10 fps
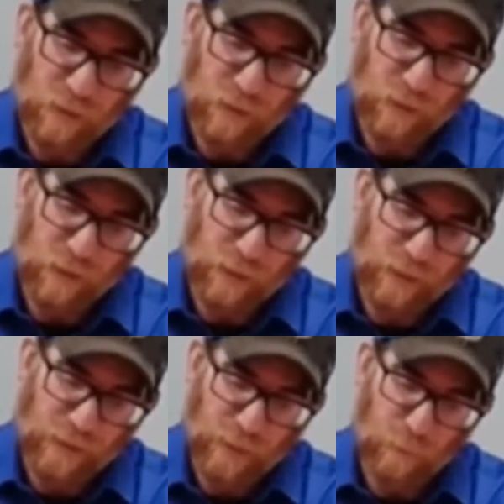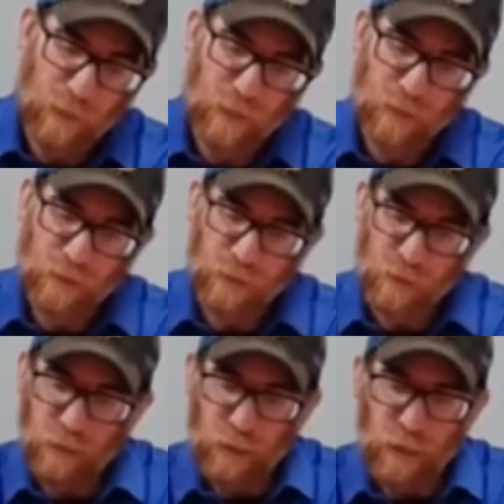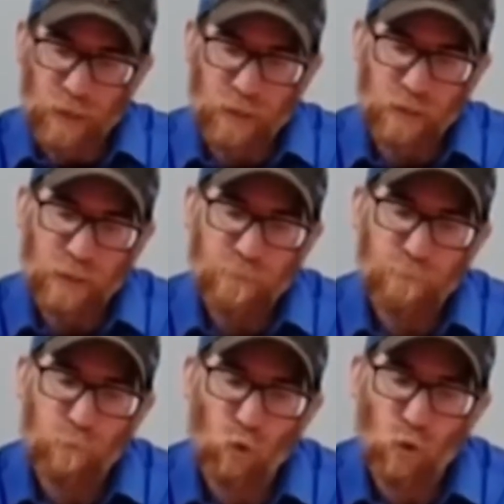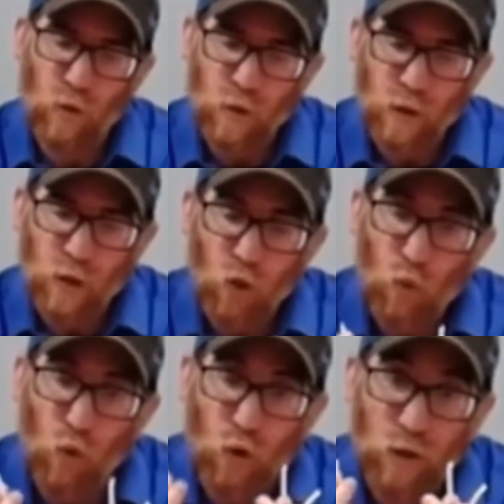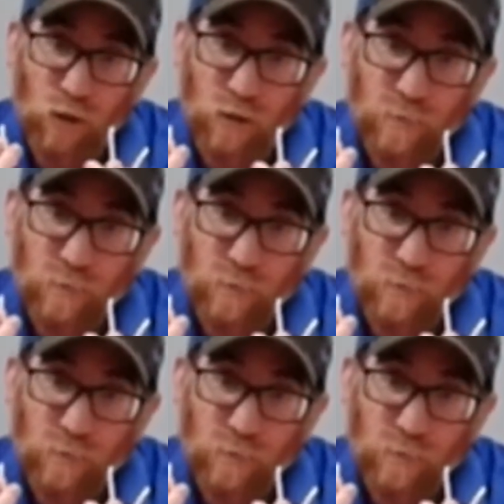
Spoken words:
Cut on that bend, and you'll have 4 quarters.